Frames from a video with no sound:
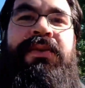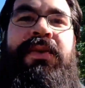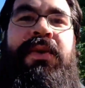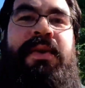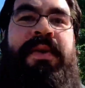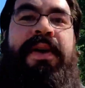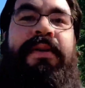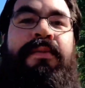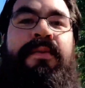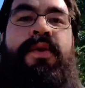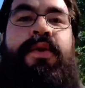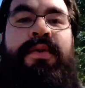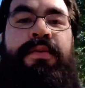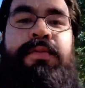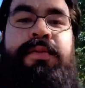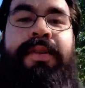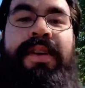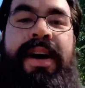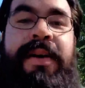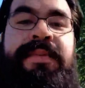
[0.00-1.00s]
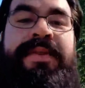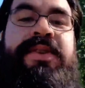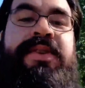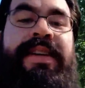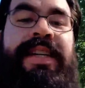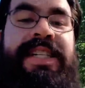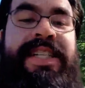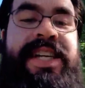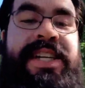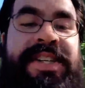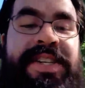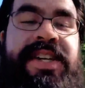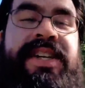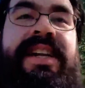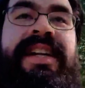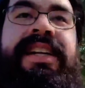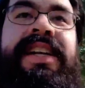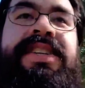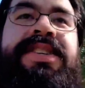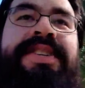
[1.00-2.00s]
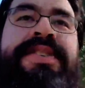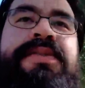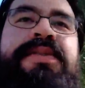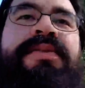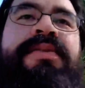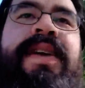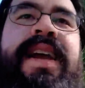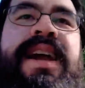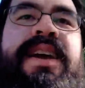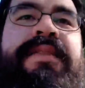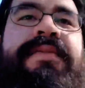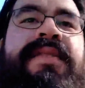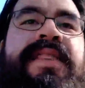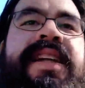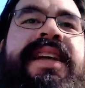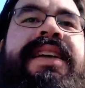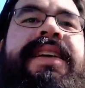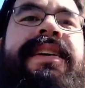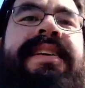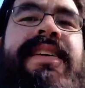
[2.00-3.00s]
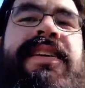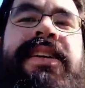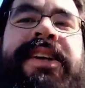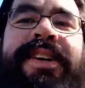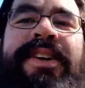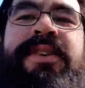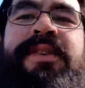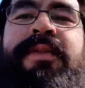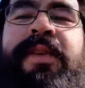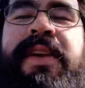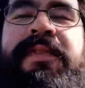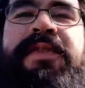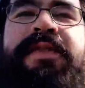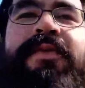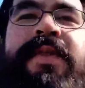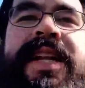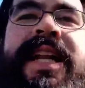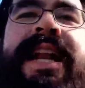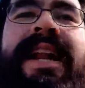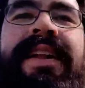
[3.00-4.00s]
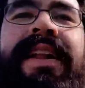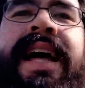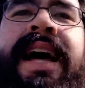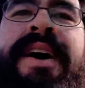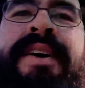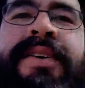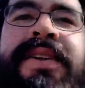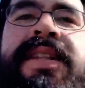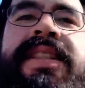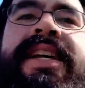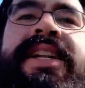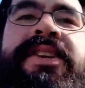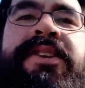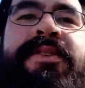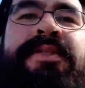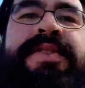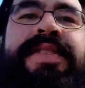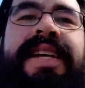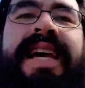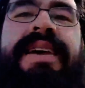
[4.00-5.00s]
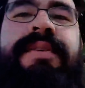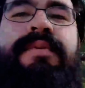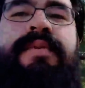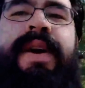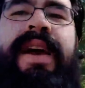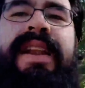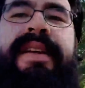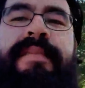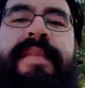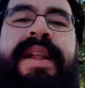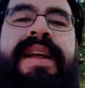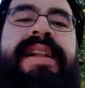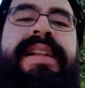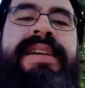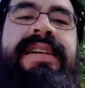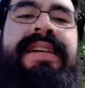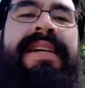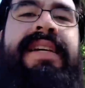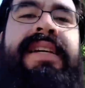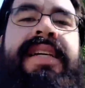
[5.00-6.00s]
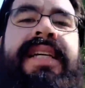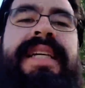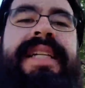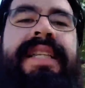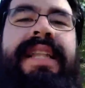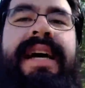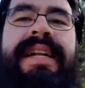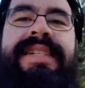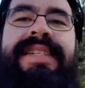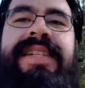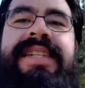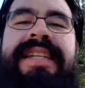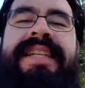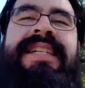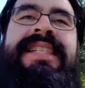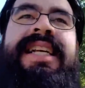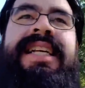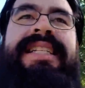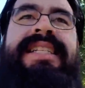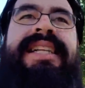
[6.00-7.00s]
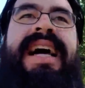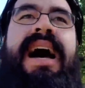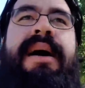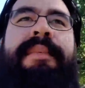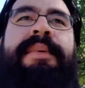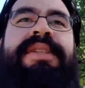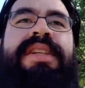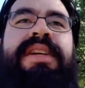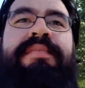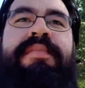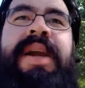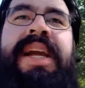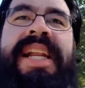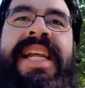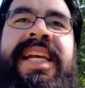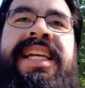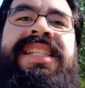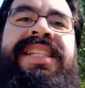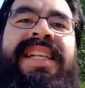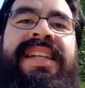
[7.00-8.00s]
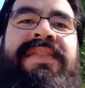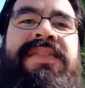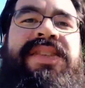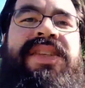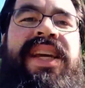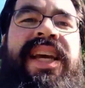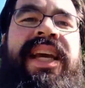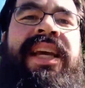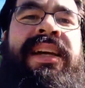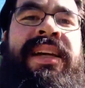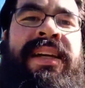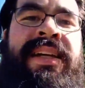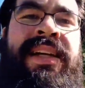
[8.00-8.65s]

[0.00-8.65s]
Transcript: it won't come to your attention unless you carefully, if you read it out loud, then you'll say, wait a minute, that sentence has an opposite meaning. Instead of saying,